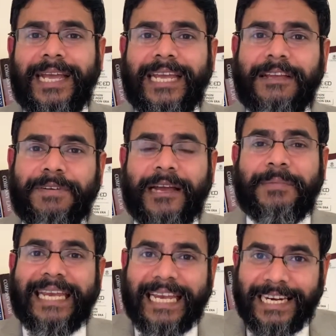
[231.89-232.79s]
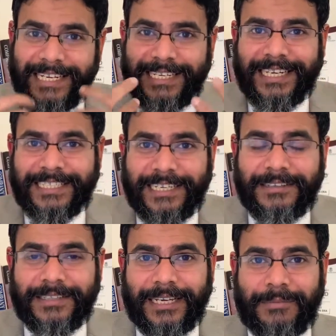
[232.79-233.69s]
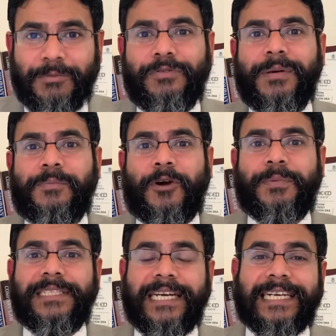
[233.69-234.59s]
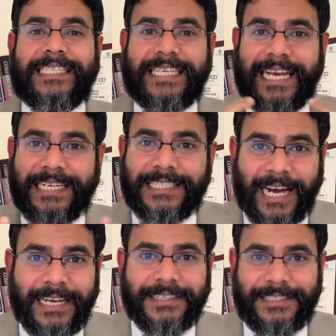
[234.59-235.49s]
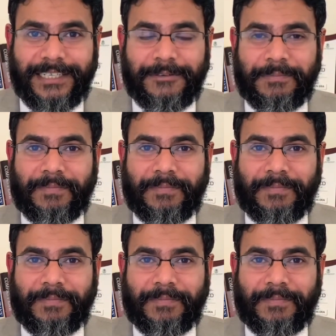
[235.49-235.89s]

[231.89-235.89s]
if I'm alienating the immovable property in its entirety,